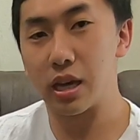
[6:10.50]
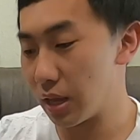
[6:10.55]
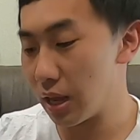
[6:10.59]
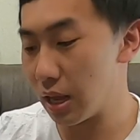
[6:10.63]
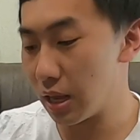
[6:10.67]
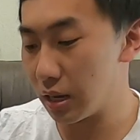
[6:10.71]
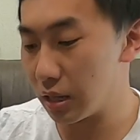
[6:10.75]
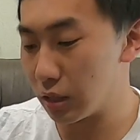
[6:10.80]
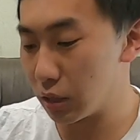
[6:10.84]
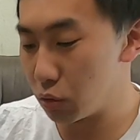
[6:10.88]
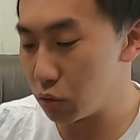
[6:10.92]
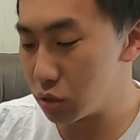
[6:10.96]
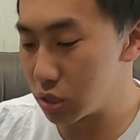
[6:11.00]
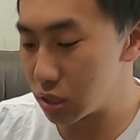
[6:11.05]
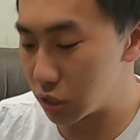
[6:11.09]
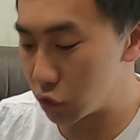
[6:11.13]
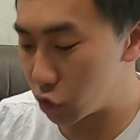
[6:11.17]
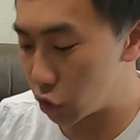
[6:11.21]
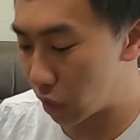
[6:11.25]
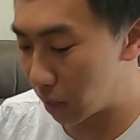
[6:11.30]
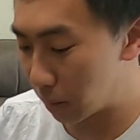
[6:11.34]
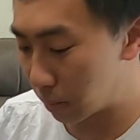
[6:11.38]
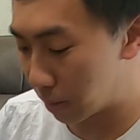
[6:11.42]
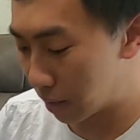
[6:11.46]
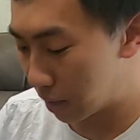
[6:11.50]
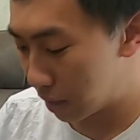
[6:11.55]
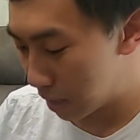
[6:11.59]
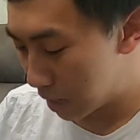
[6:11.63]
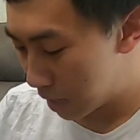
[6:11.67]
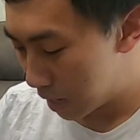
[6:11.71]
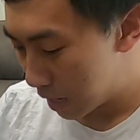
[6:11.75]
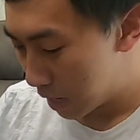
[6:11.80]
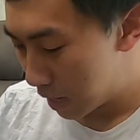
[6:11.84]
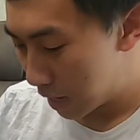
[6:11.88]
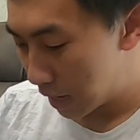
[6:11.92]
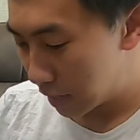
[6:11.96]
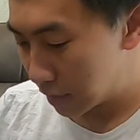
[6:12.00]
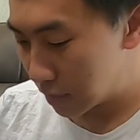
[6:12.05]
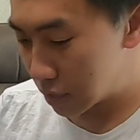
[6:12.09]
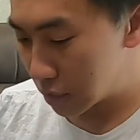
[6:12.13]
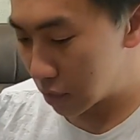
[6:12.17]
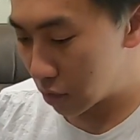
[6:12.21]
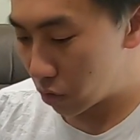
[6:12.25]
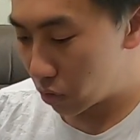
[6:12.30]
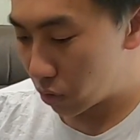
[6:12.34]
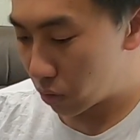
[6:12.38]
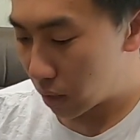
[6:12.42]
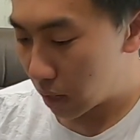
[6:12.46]
and lose its shape. And
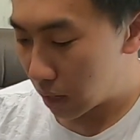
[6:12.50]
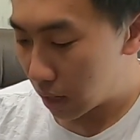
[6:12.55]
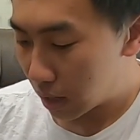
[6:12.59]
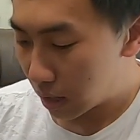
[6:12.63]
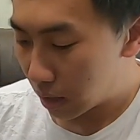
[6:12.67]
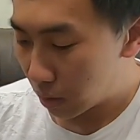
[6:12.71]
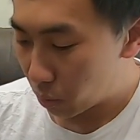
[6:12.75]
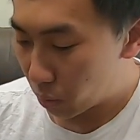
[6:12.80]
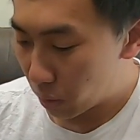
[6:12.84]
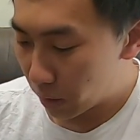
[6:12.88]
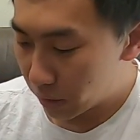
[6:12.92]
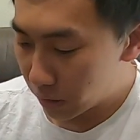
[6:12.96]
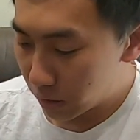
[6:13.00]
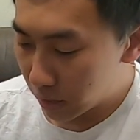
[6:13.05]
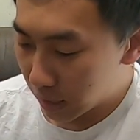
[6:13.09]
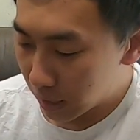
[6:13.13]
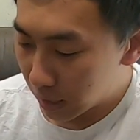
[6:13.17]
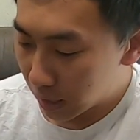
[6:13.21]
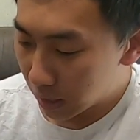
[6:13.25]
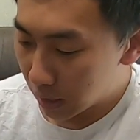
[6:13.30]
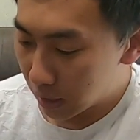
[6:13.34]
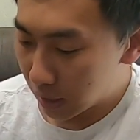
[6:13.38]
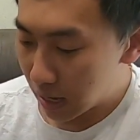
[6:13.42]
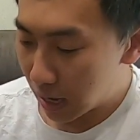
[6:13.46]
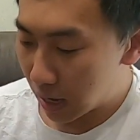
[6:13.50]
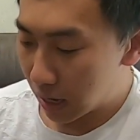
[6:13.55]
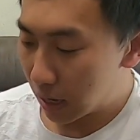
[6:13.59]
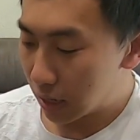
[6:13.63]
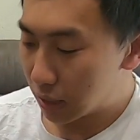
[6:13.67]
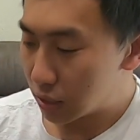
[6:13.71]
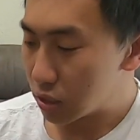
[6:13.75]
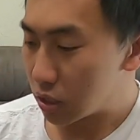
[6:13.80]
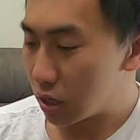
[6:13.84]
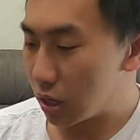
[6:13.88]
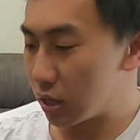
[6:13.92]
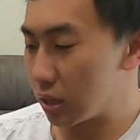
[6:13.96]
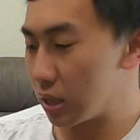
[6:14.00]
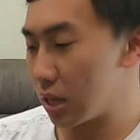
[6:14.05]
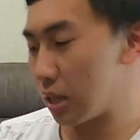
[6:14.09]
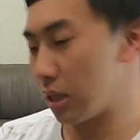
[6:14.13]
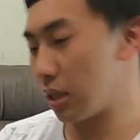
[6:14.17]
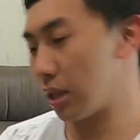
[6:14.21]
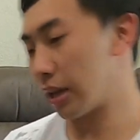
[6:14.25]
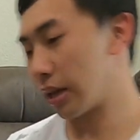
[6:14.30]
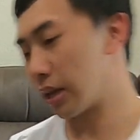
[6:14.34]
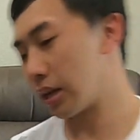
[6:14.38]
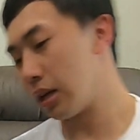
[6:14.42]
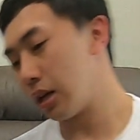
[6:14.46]
so one thing, yeah, I saw that like